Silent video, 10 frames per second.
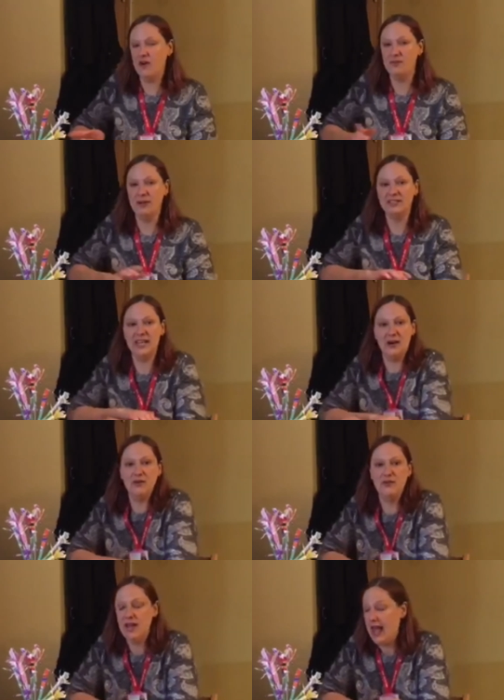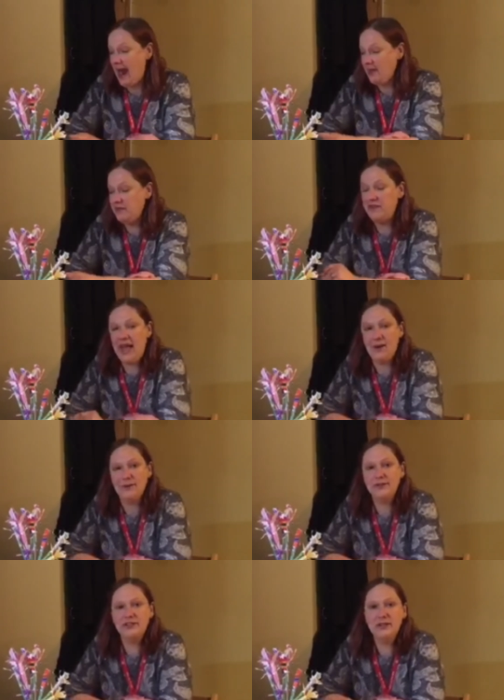of myself and the
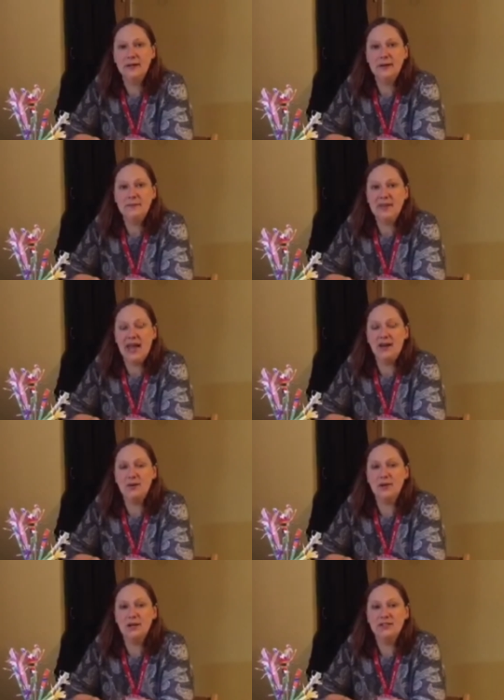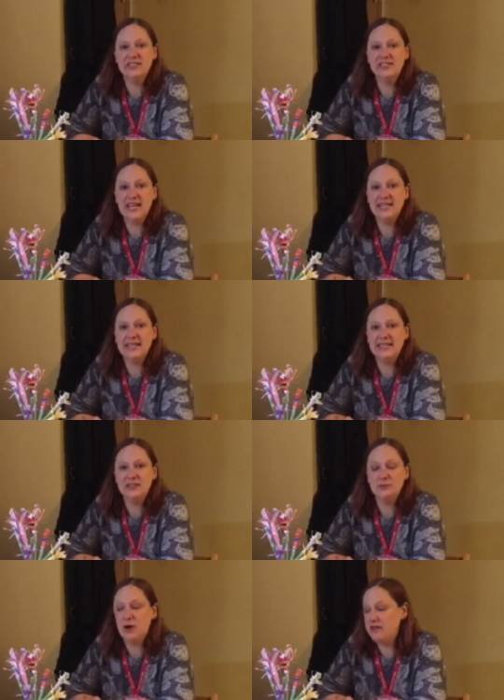flowers, and I'm going to send it
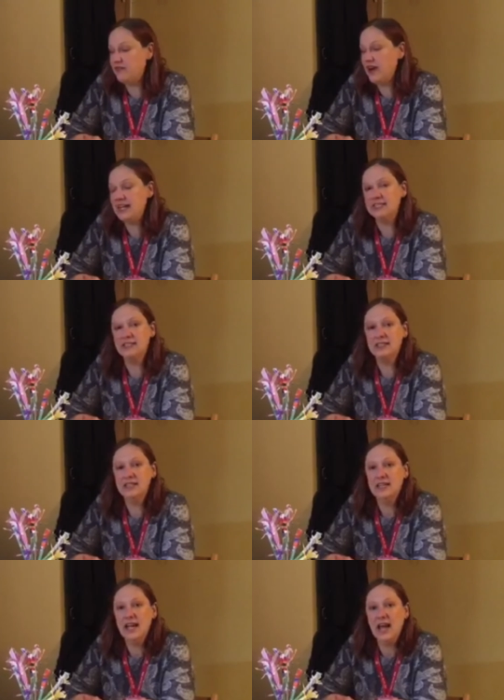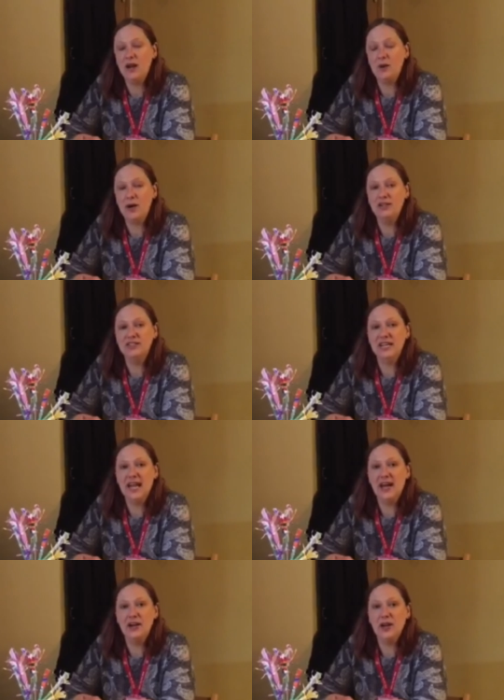to my friend, and I'm going to
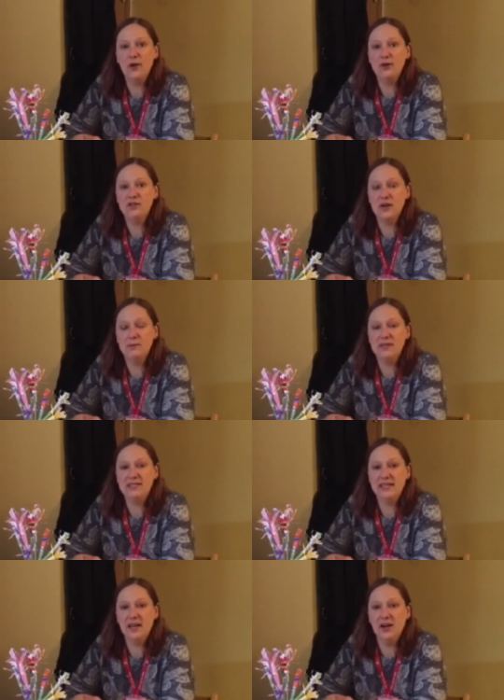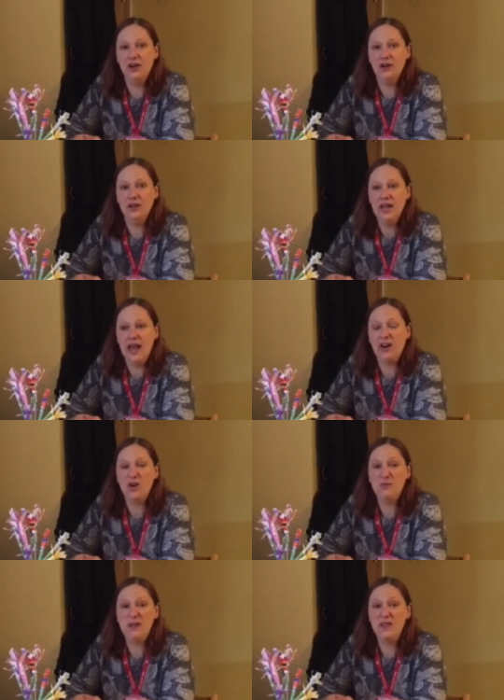let her know that I'm missing her and
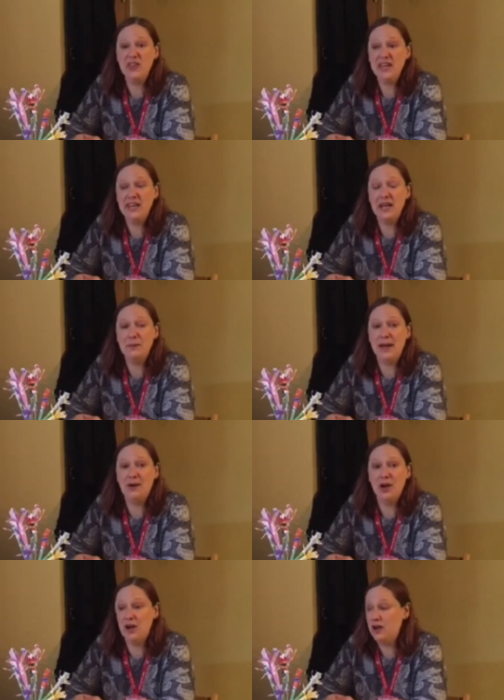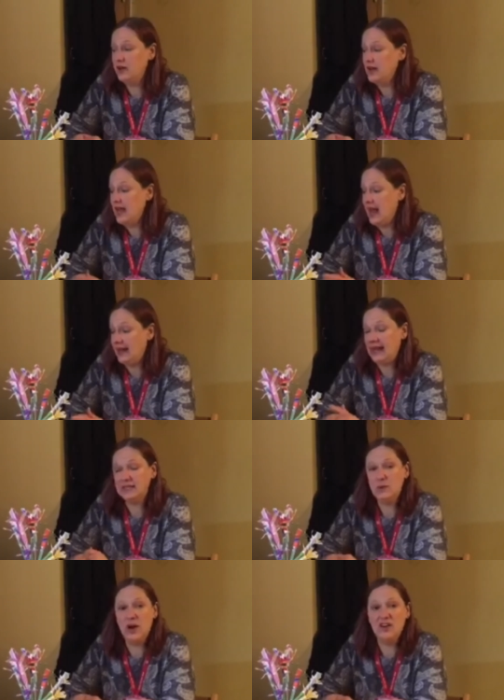I've been thinking about her, and
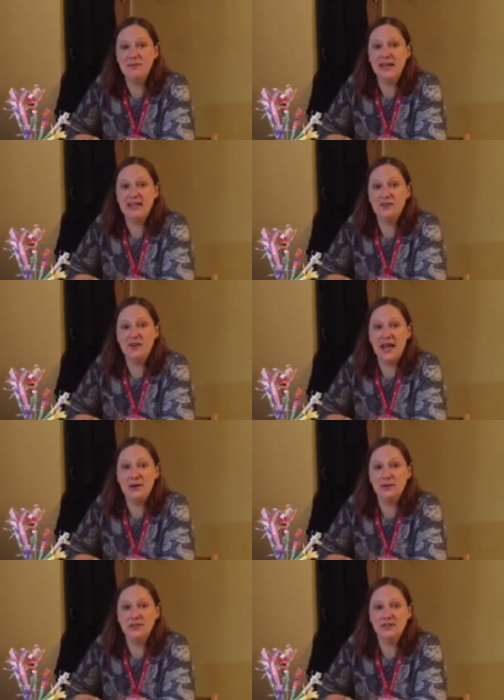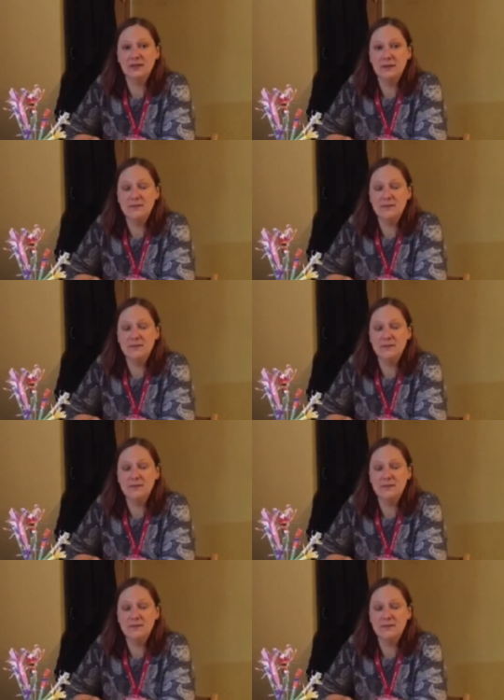that's why I've made the flowers.